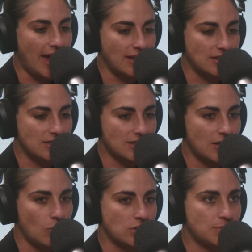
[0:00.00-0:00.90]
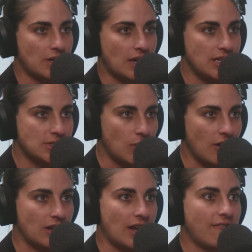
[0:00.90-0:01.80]
and it was police
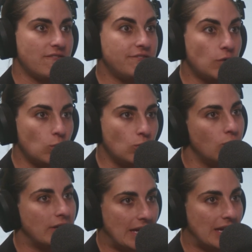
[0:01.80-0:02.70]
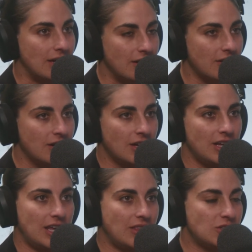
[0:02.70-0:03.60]
wearing like full gear
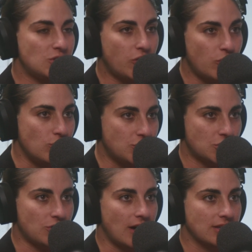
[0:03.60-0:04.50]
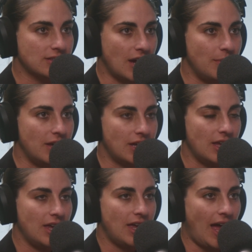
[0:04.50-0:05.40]
in these huge trucks coming